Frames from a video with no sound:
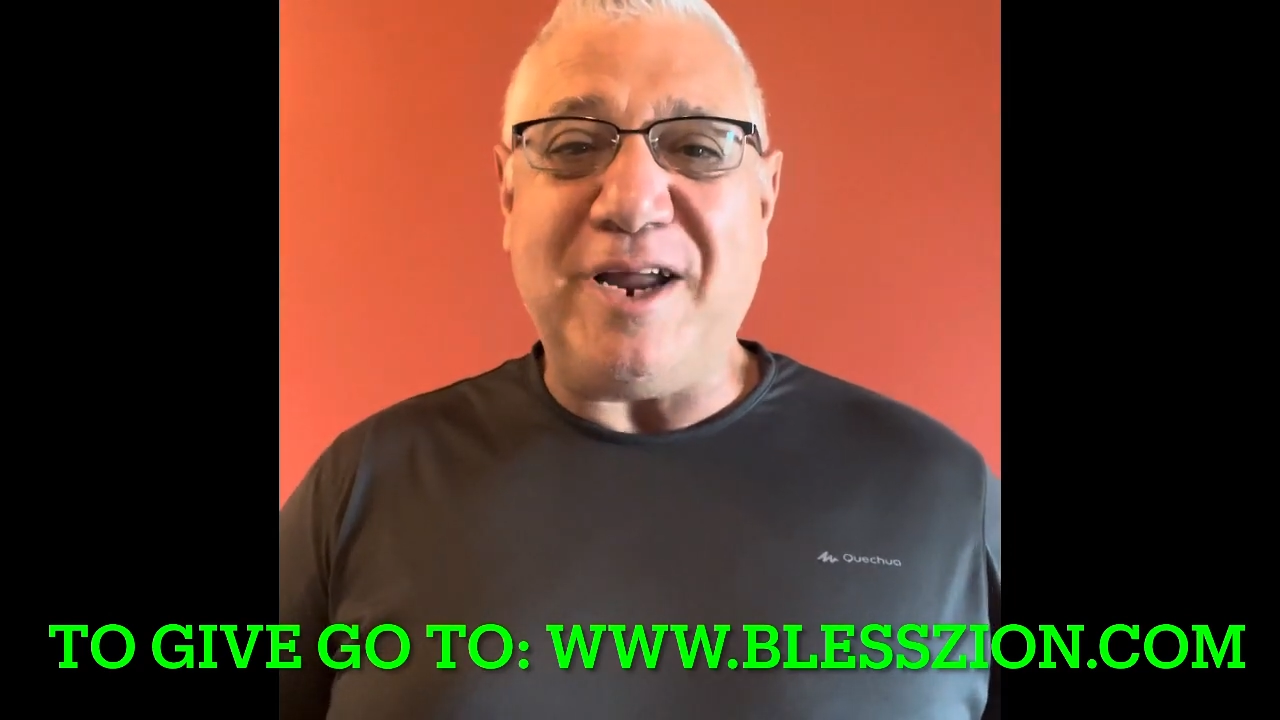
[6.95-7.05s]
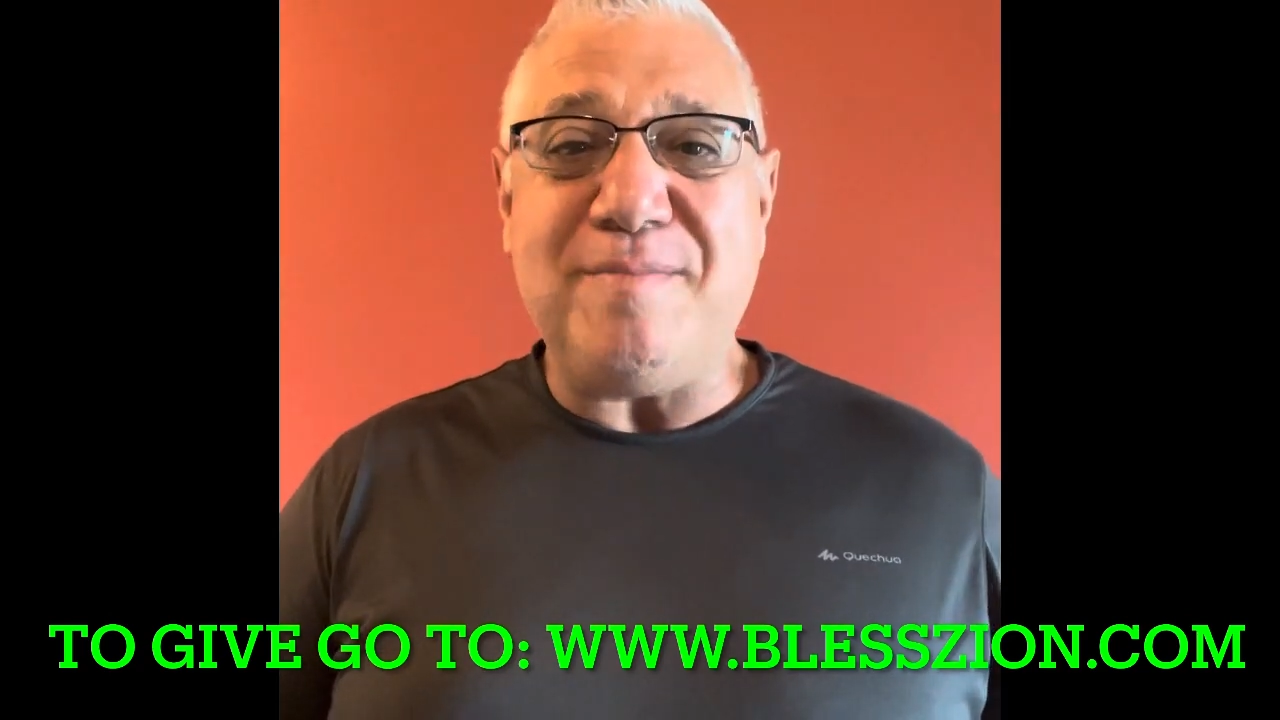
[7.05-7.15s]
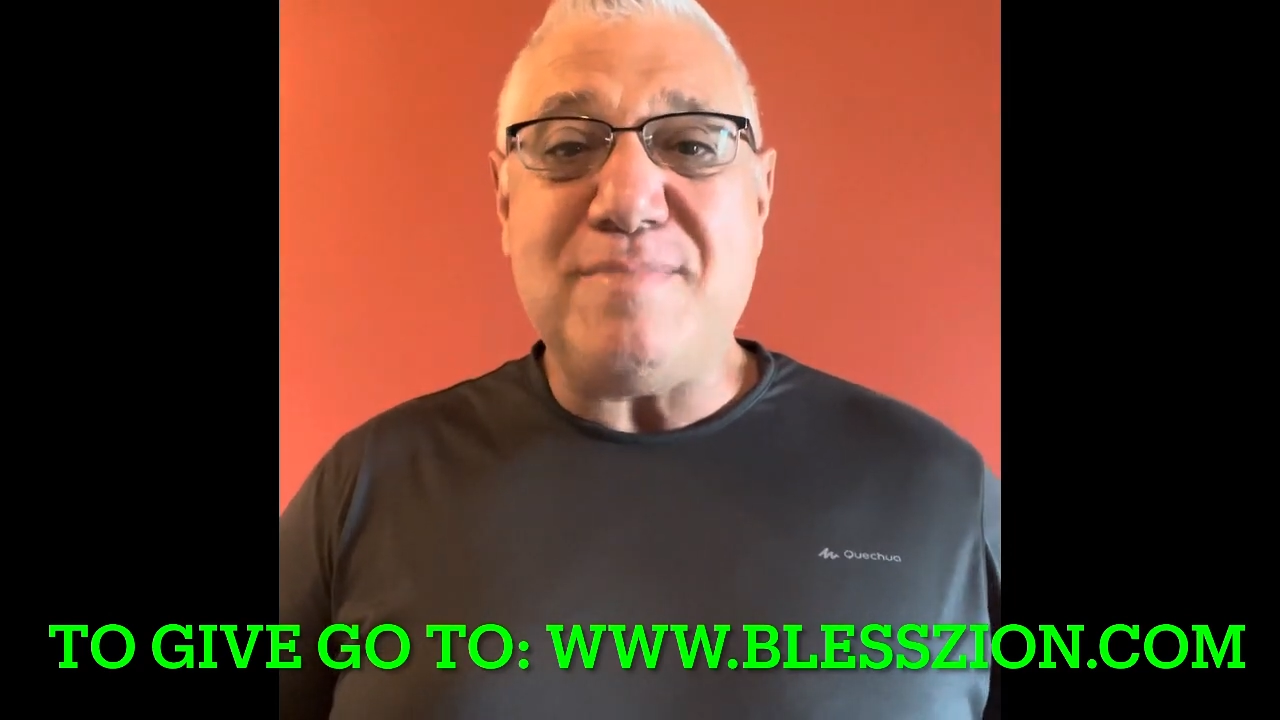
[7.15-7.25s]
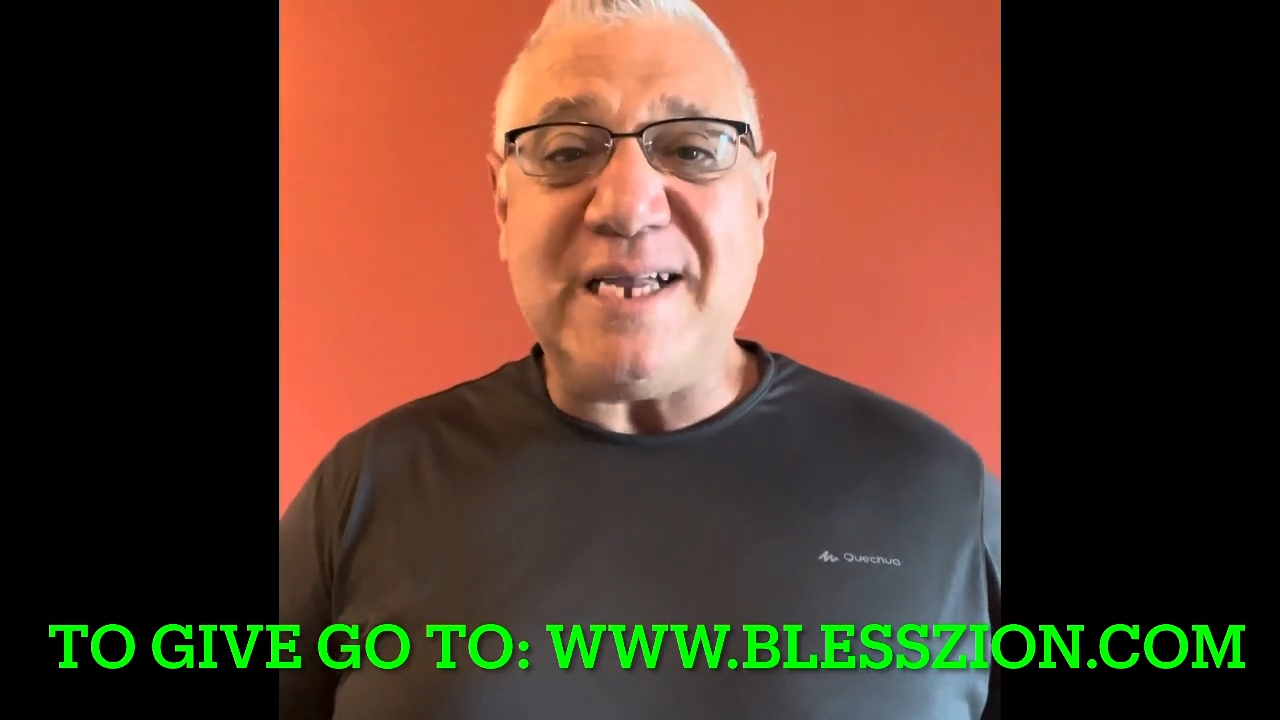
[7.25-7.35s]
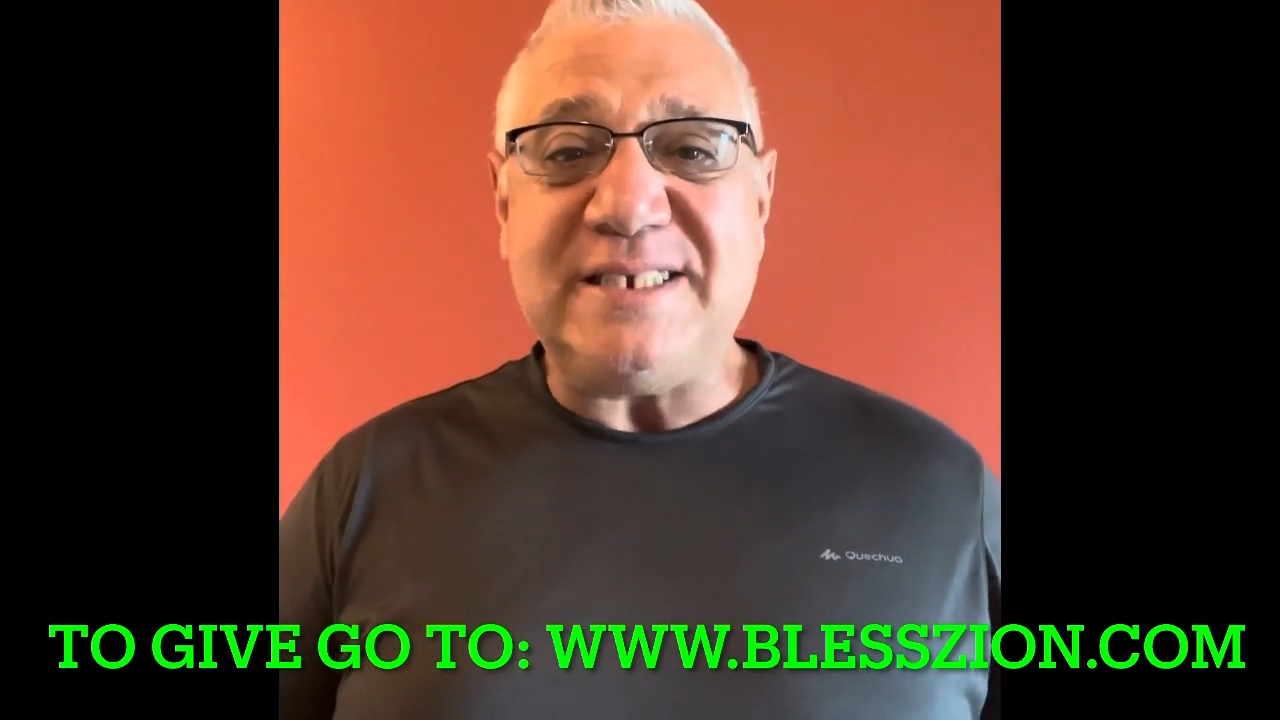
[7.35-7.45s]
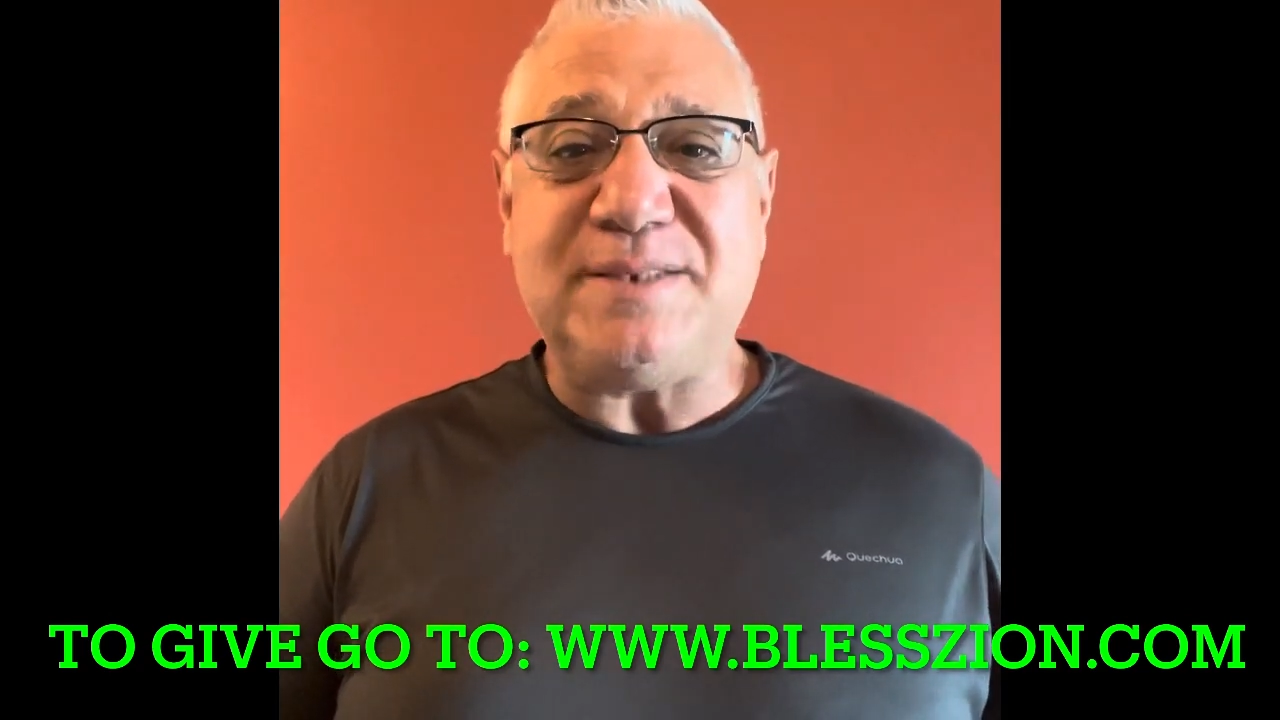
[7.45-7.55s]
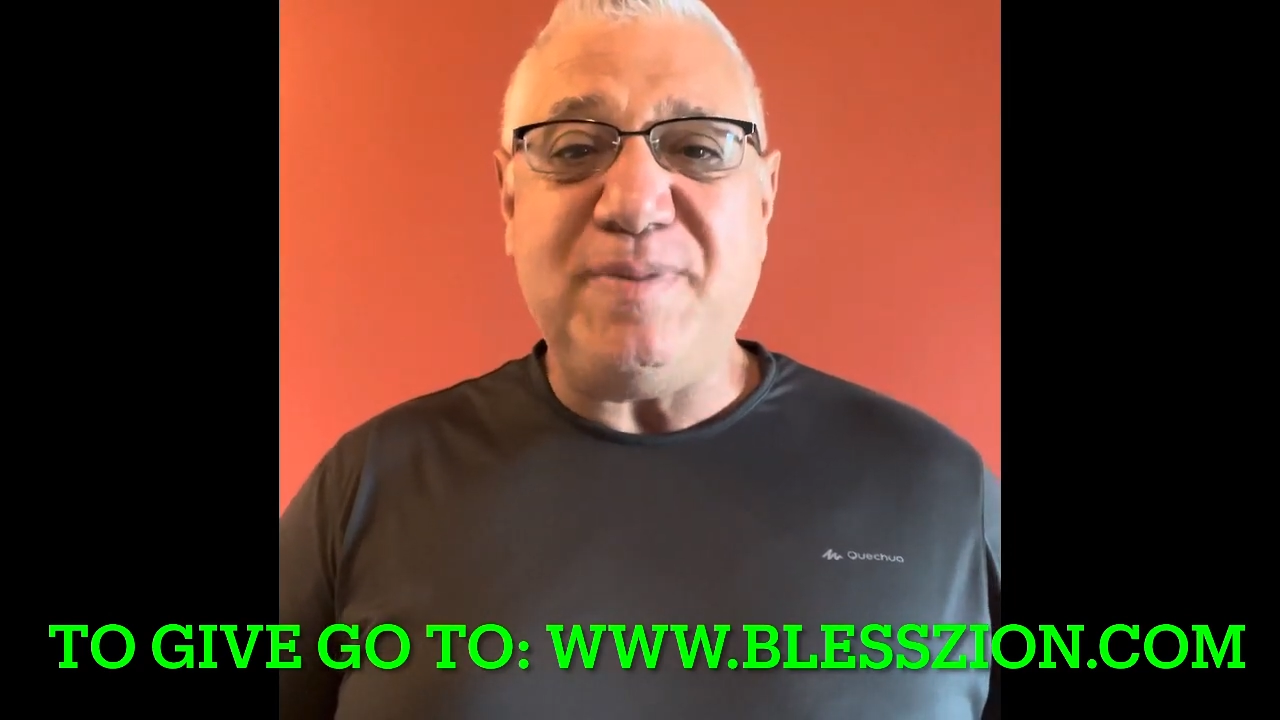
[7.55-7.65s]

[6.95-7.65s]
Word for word: a month